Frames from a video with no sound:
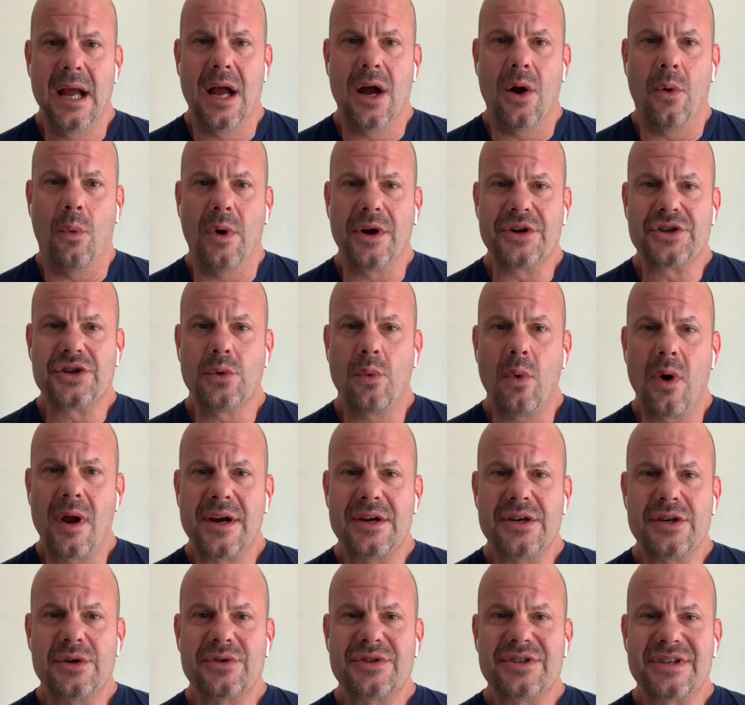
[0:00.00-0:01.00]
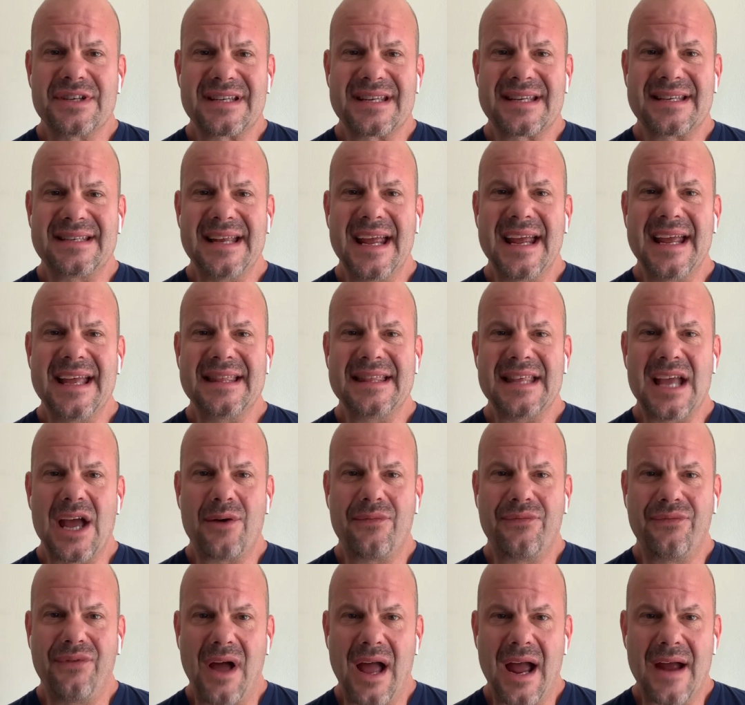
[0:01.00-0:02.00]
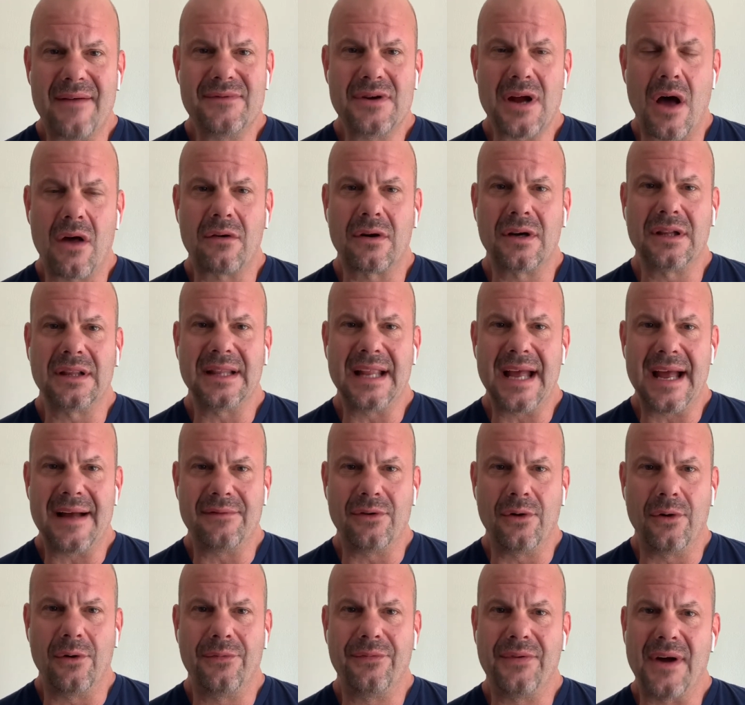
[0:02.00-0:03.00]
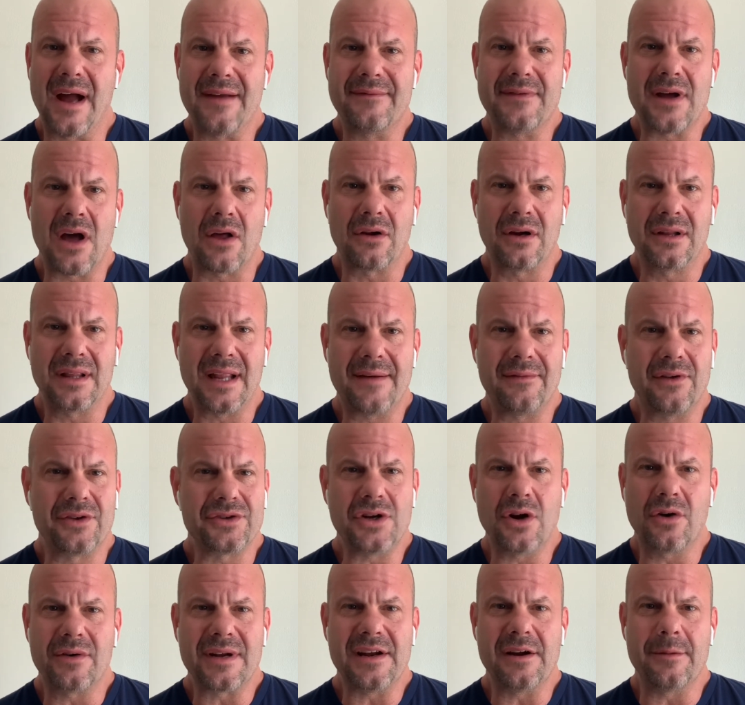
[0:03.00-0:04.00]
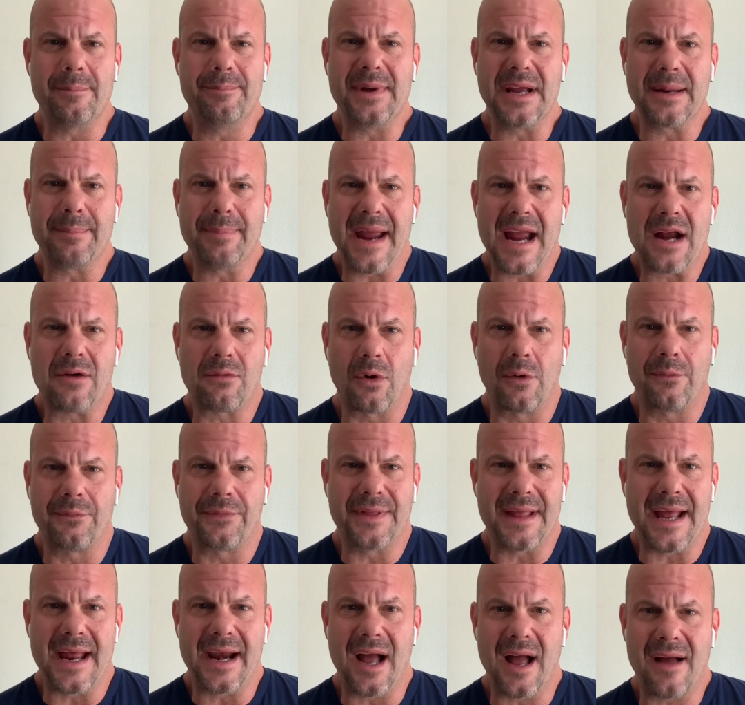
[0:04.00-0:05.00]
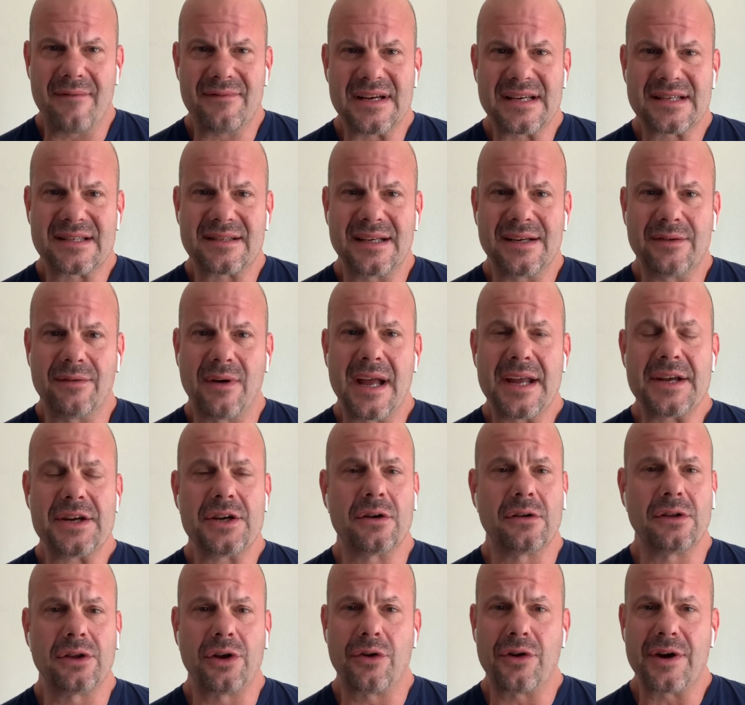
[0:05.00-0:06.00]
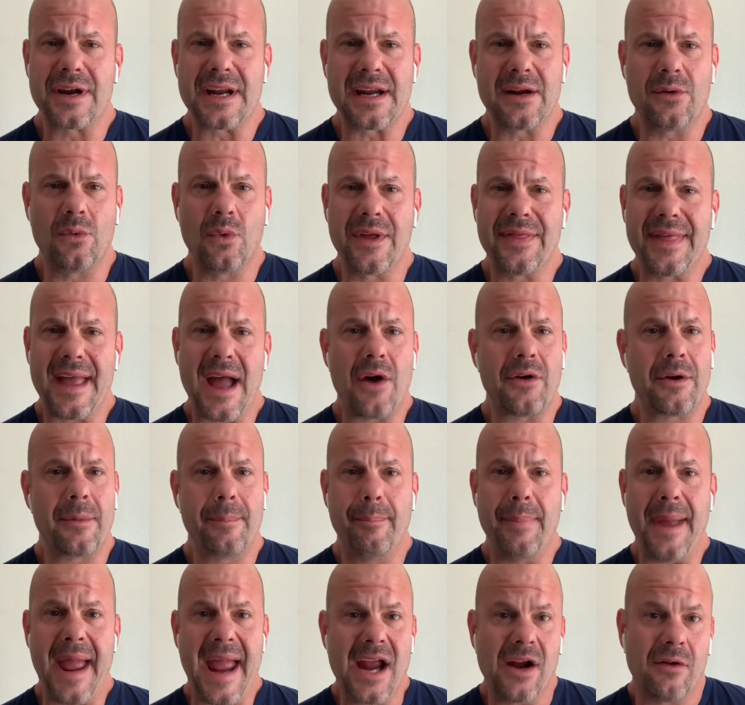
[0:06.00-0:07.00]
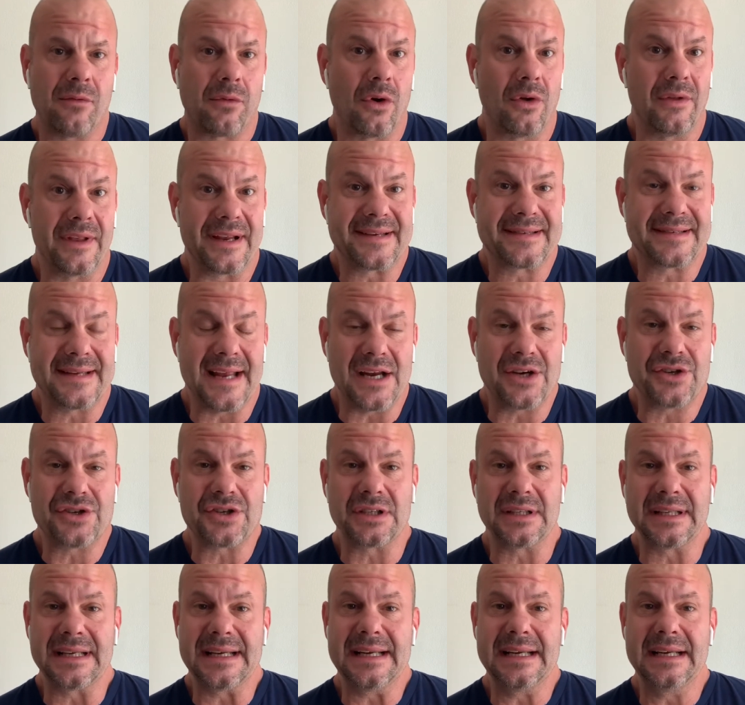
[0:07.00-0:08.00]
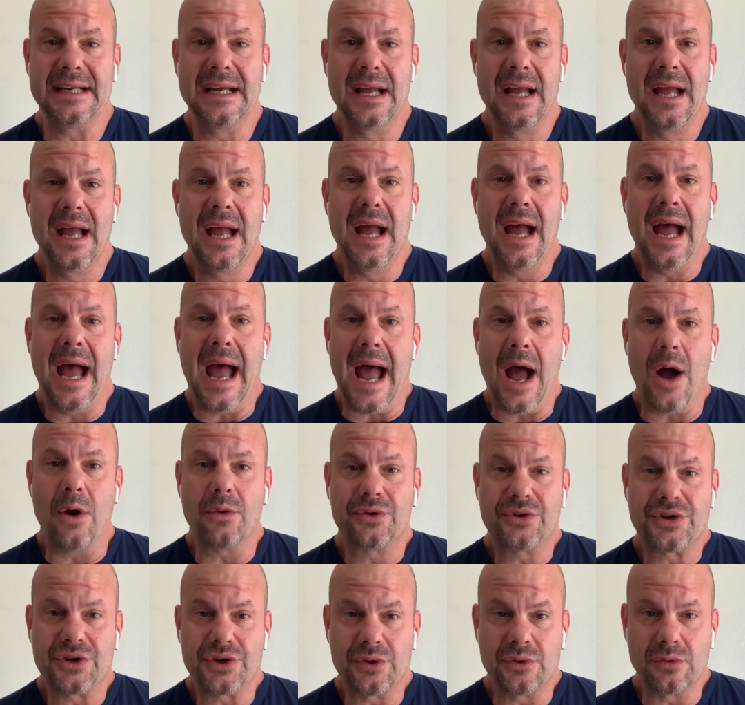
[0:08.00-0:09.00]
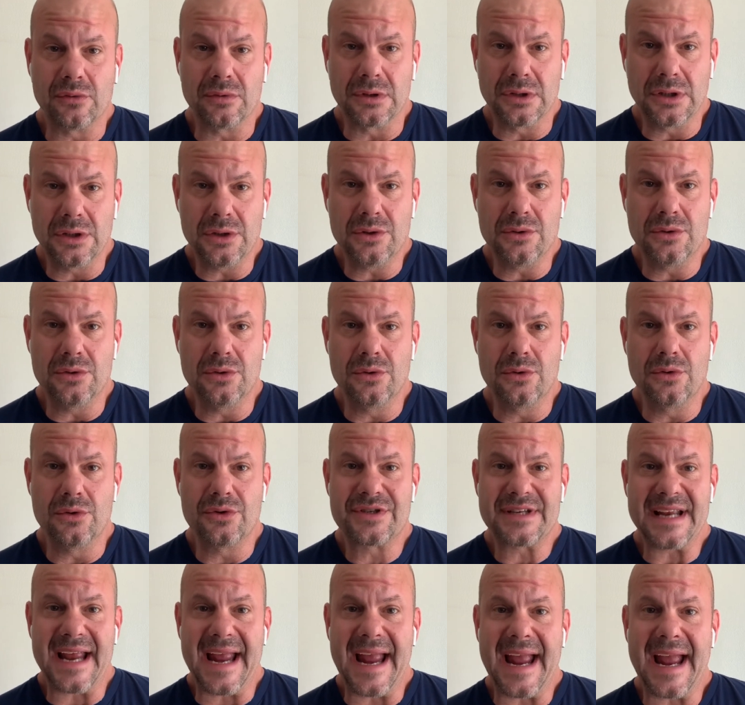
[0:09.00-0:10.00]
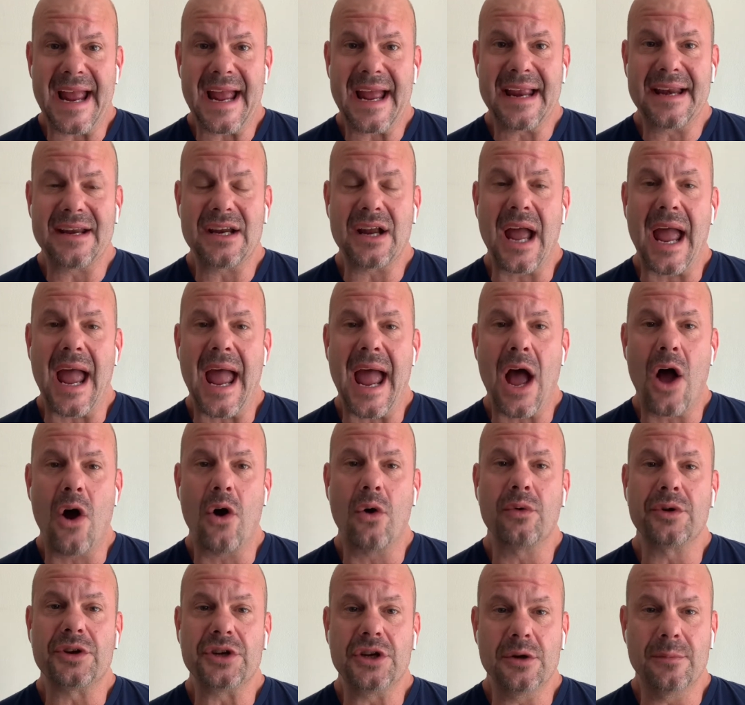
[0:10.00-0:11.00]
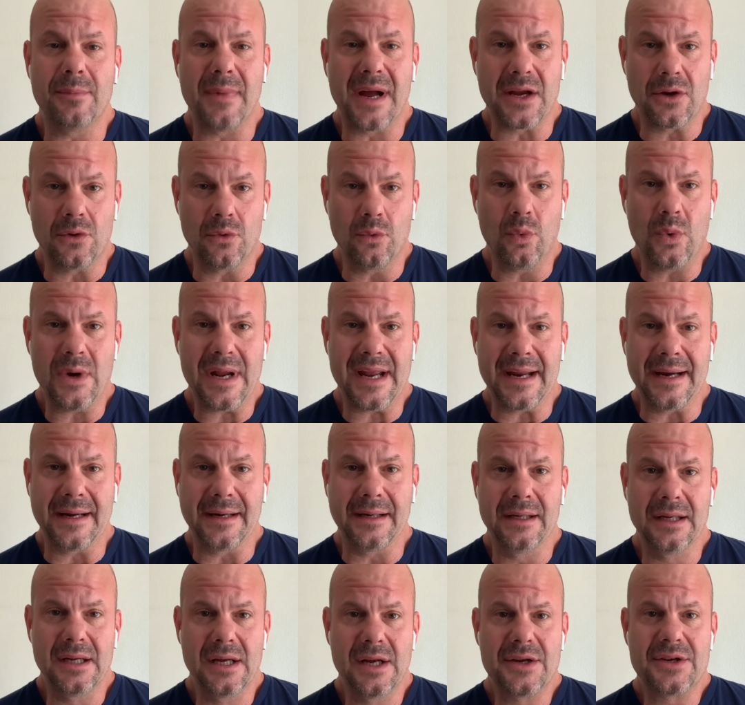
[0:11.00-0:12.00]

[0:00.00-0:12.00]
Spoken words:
What you want to do is just stay at that $5 level. You don't need a big bankroll for that, obviously, right? You're learning without a bankroll, essentially, how to lose and how you might win.